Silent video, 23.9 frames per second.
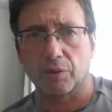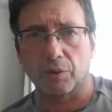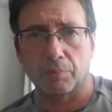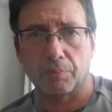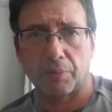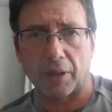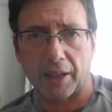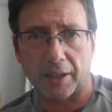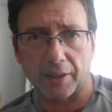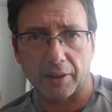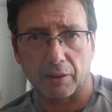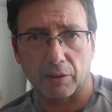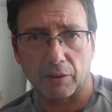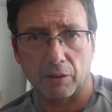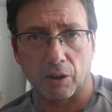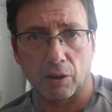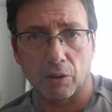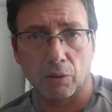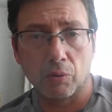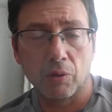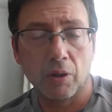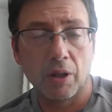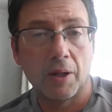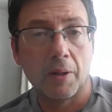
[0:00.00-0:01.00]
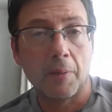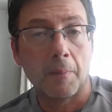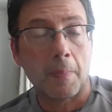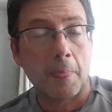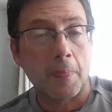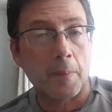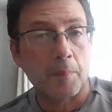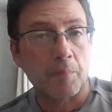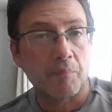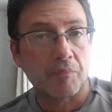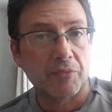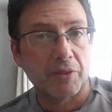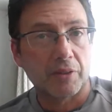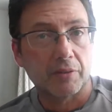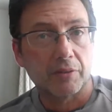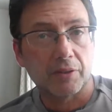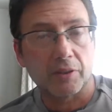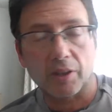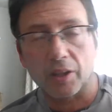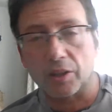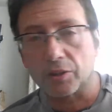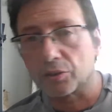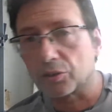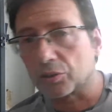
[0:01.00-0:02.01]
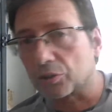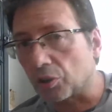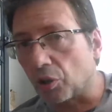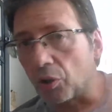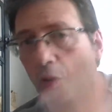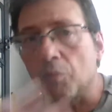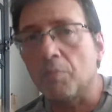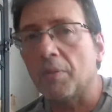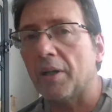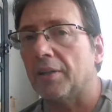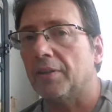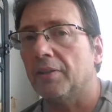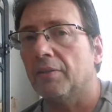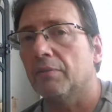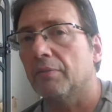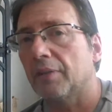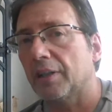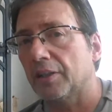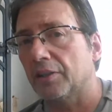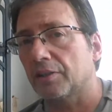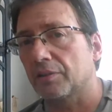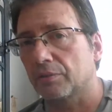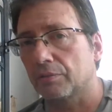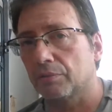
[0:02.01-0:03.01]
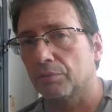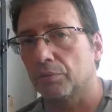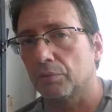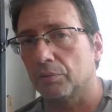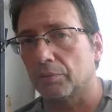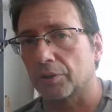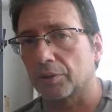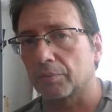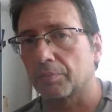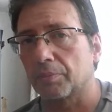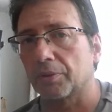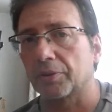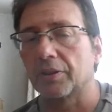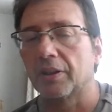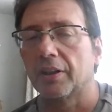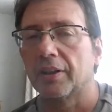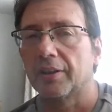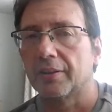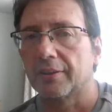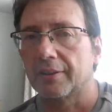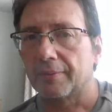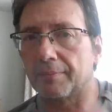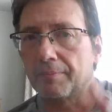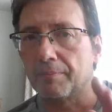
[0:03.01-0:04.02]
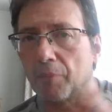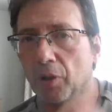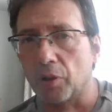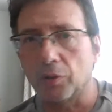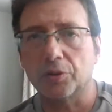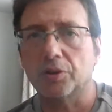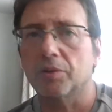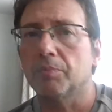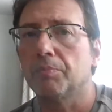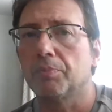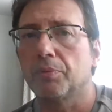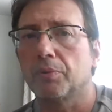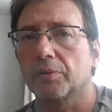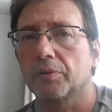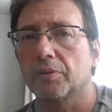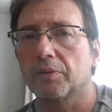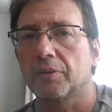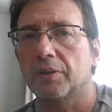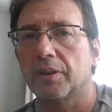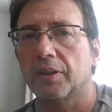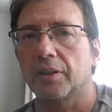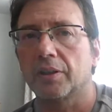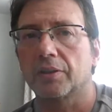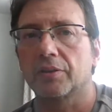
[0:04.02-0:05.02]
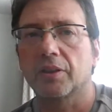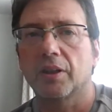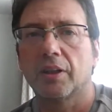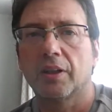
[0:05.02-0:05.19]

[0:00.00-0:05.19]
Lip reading: buy the low. There are so many ways to do it, but the most important thing